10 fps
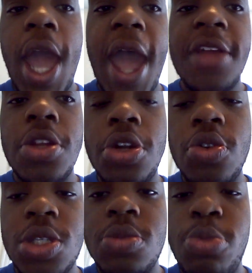at the
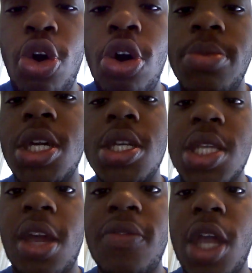nurse's ball, because
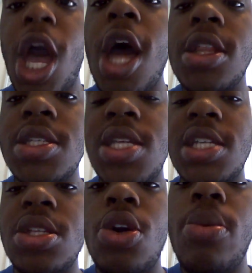Kevin Collins
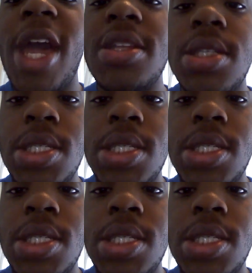has to go back to